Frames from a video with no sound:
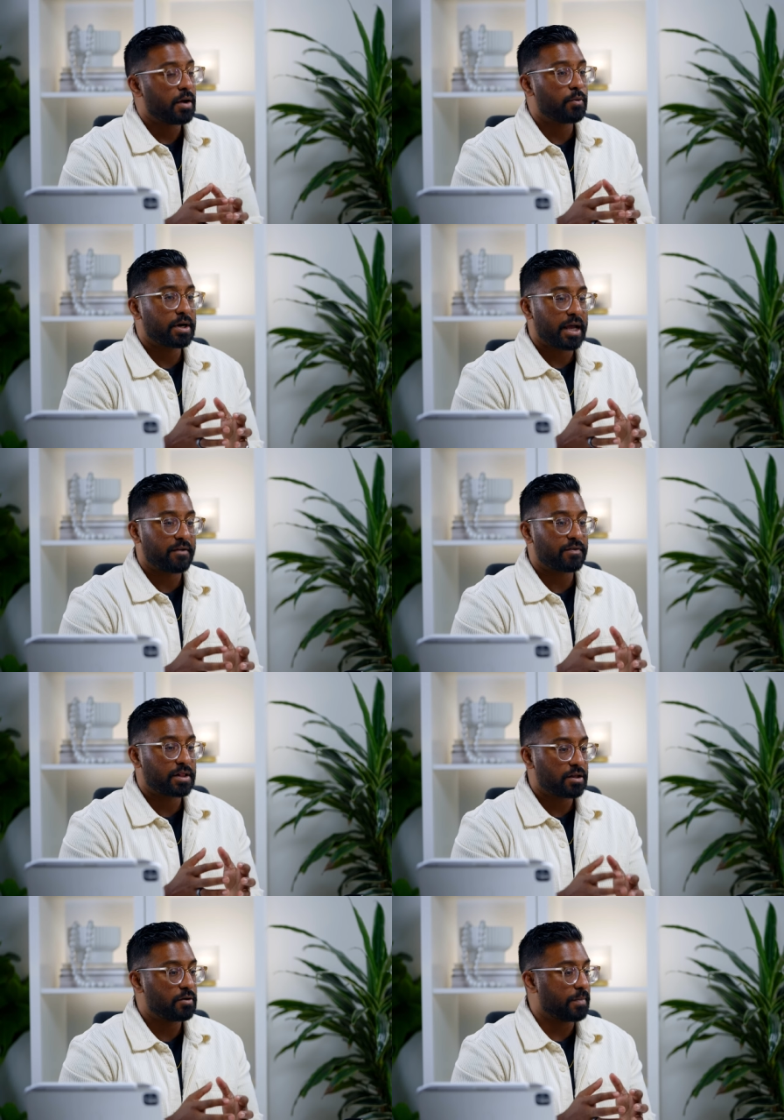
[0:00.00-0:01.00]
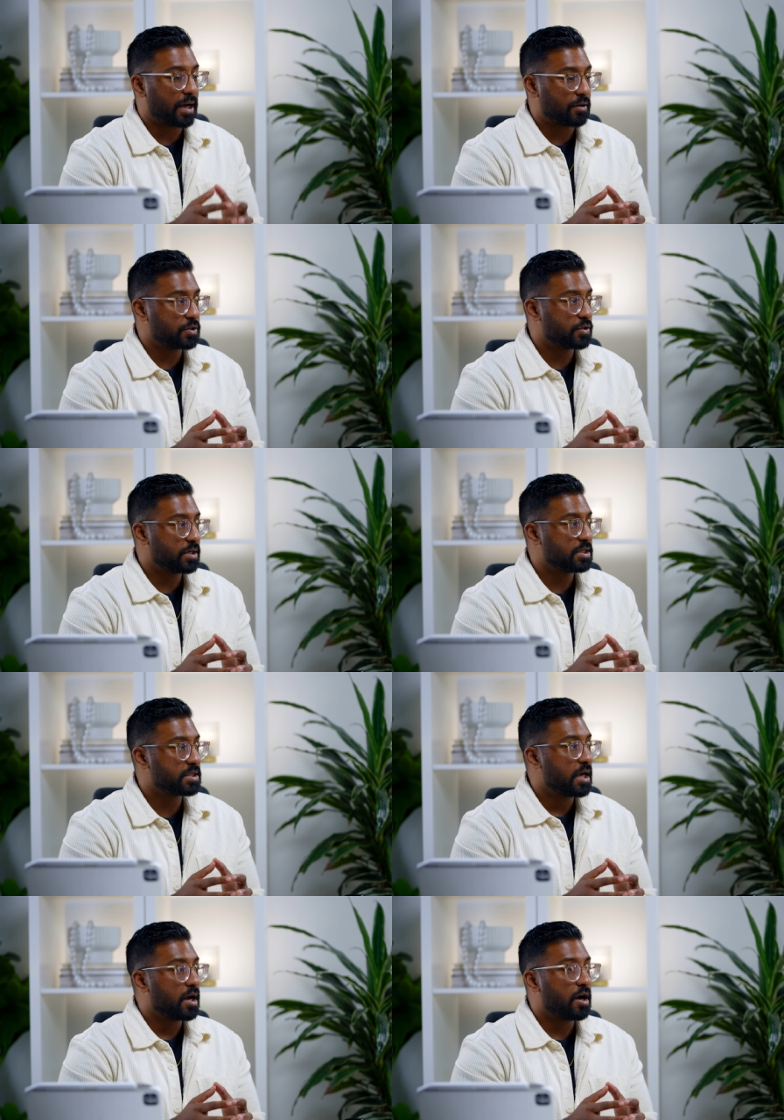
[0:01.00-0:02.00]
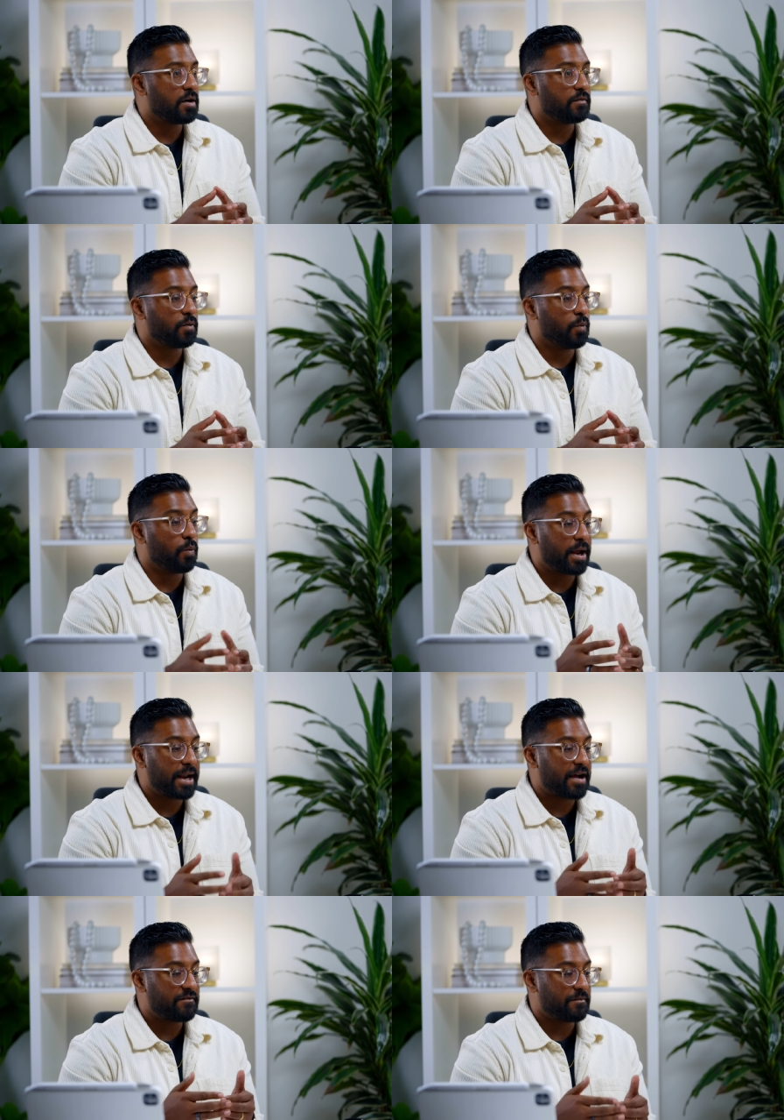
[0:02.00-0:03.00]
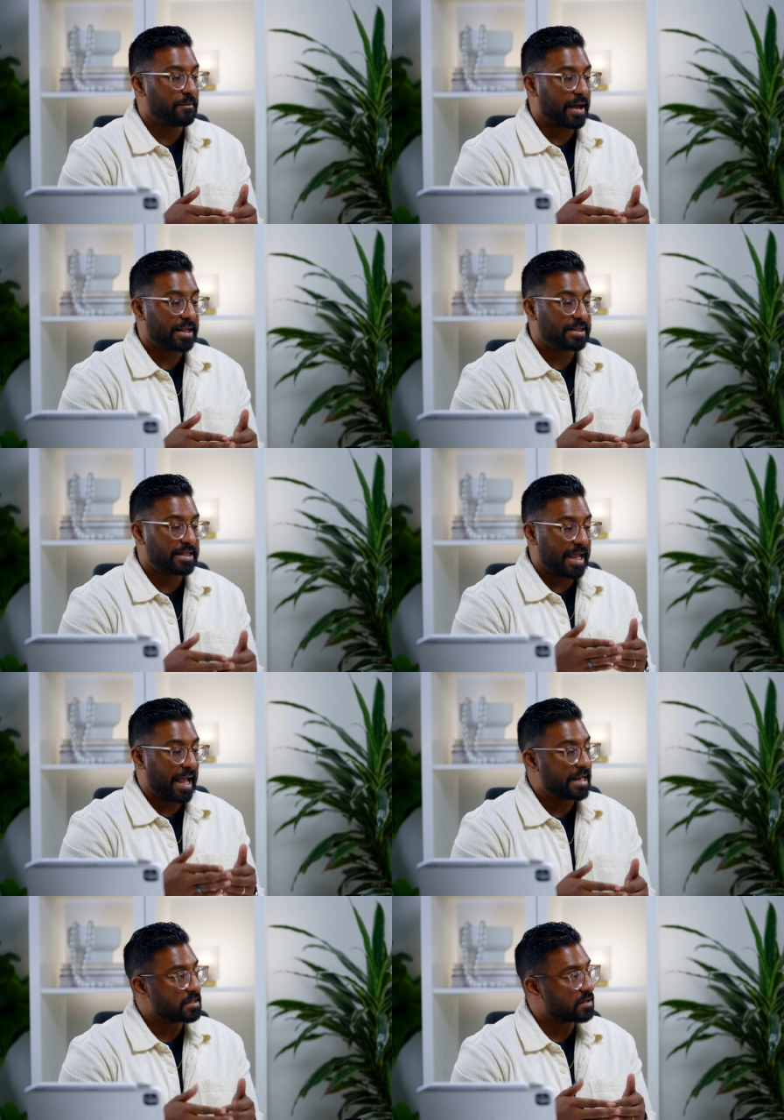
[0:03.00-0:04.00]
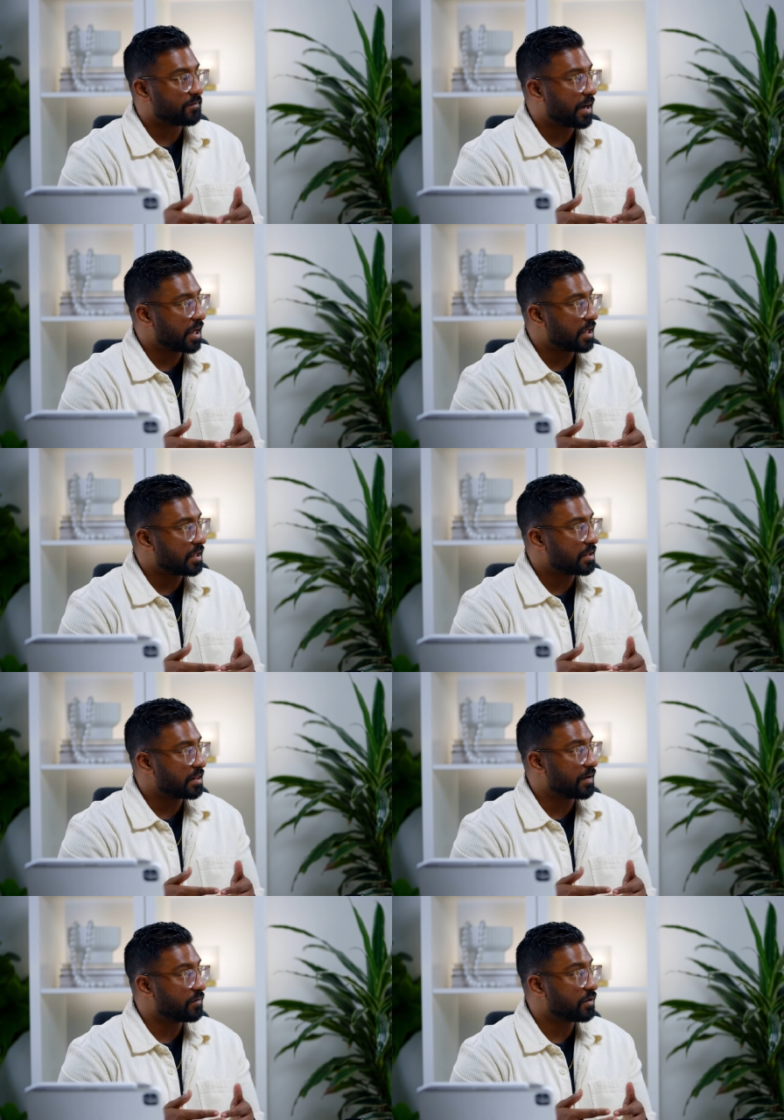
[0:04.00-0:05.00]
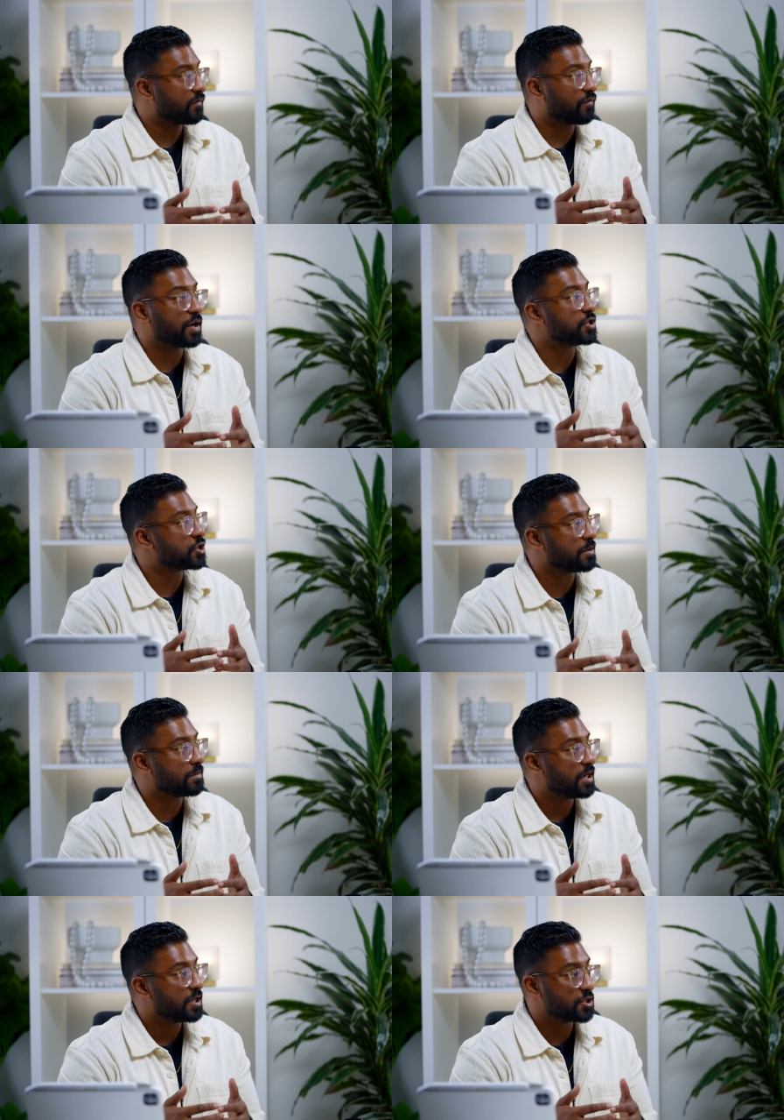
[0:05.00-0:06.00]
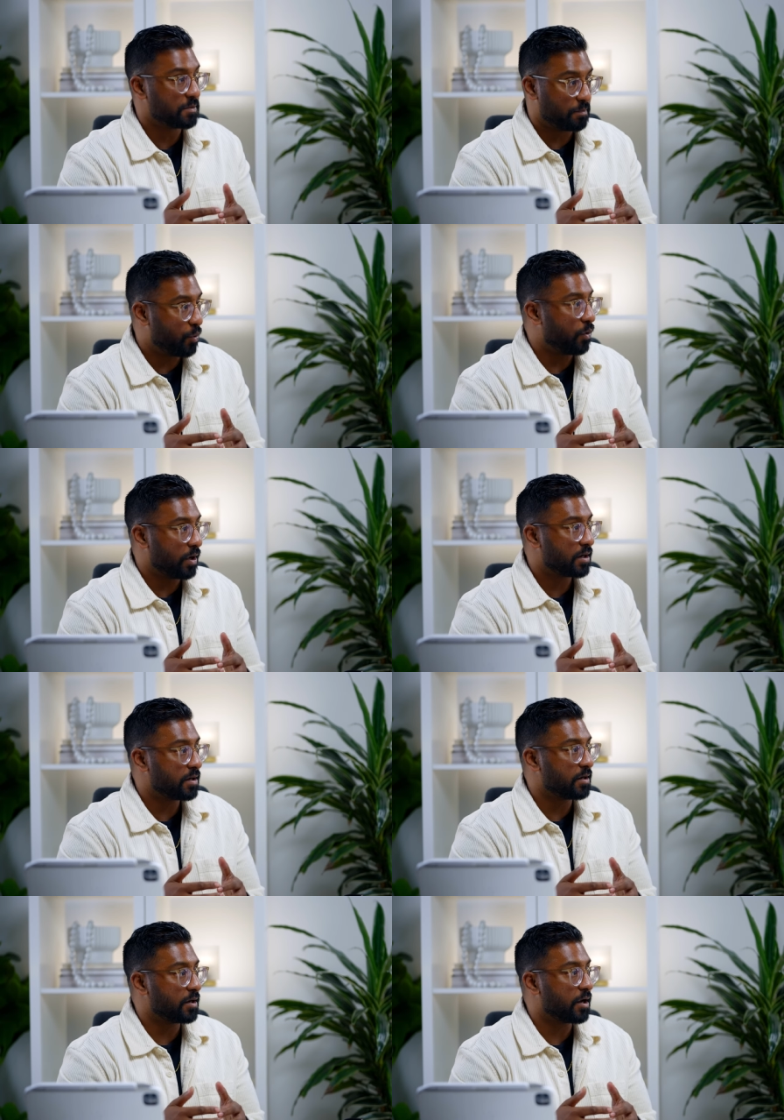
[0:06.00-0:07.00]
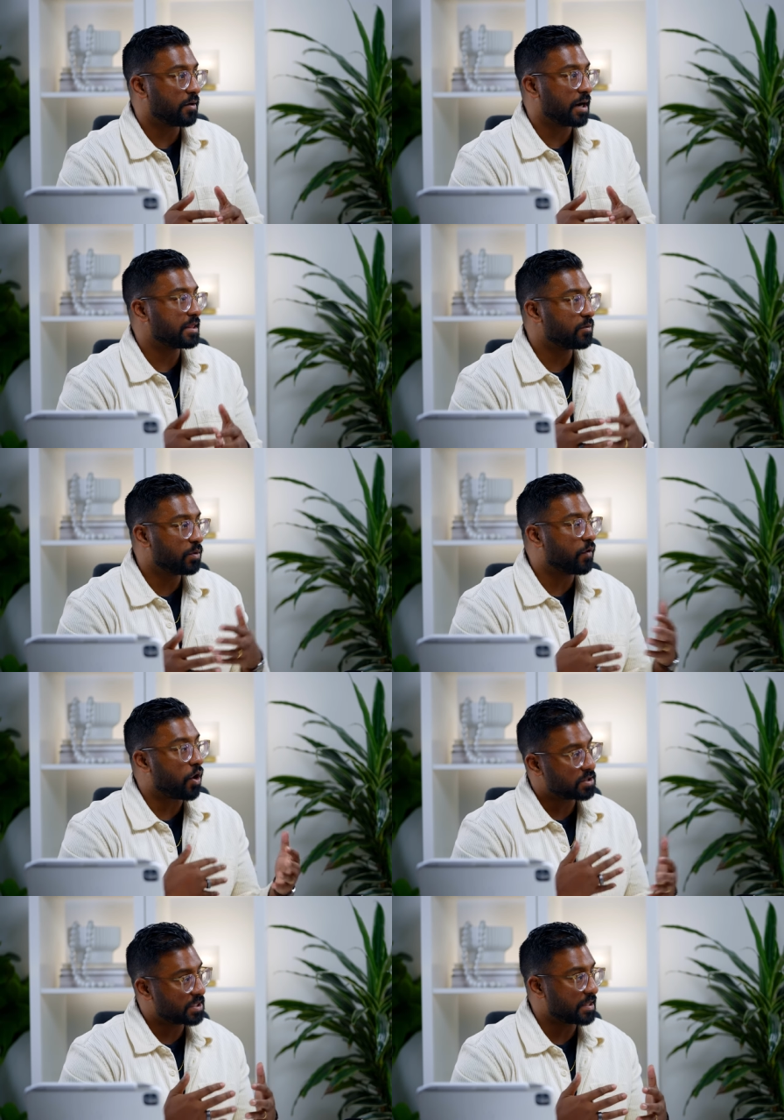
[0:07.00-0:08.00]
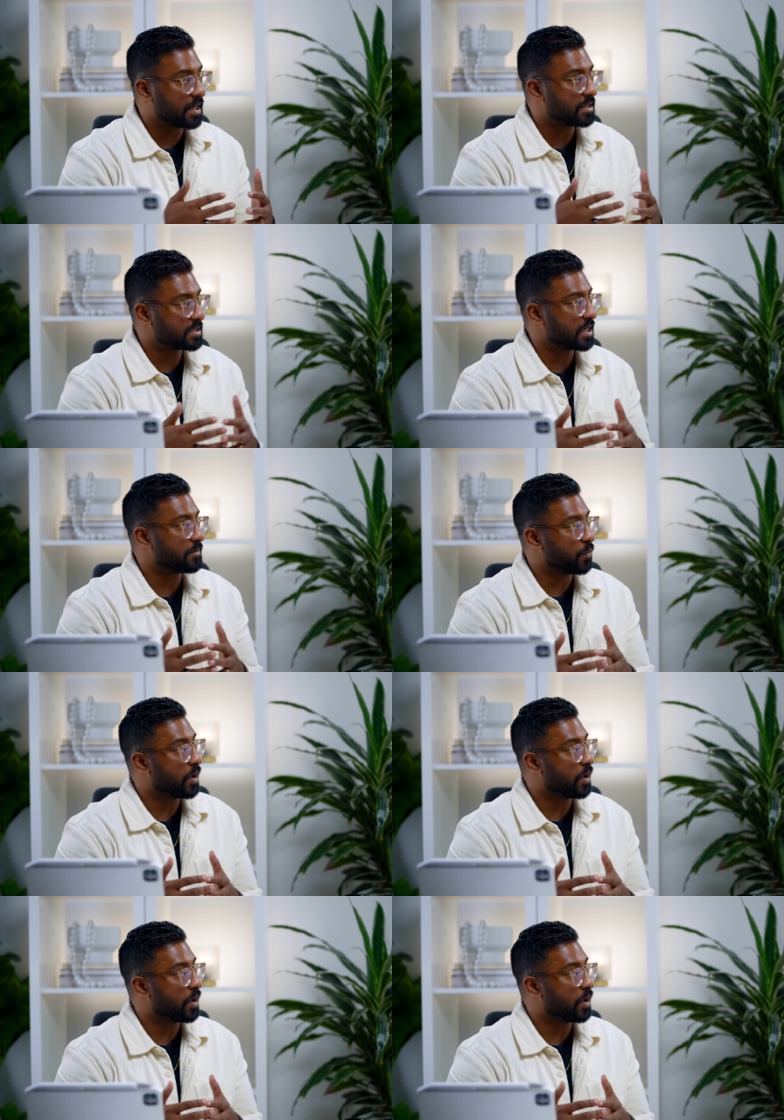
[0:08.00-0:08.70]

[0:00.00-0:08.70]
and we're going to have clear boundaries of when I've met the end of my level of friendship support, you know? And I think we've all said that the same